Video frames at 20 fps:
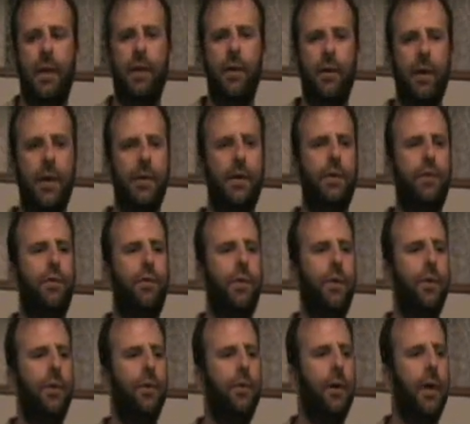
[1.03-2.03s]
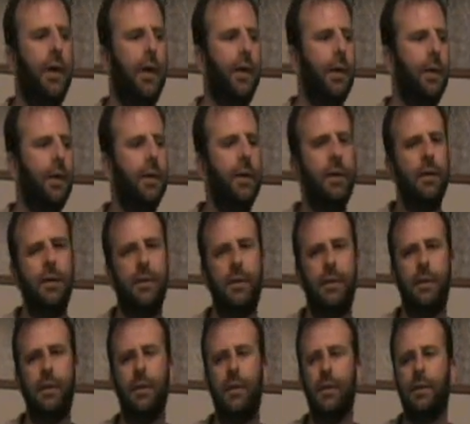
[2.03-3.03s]
Going through
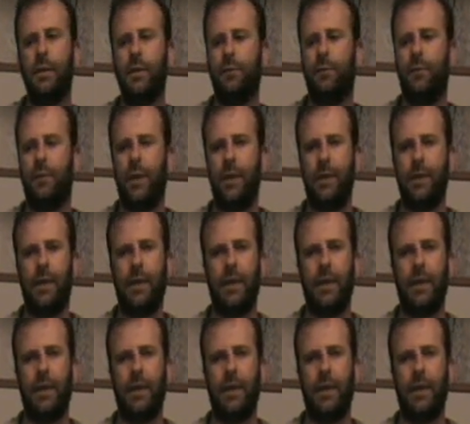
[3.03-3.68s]
different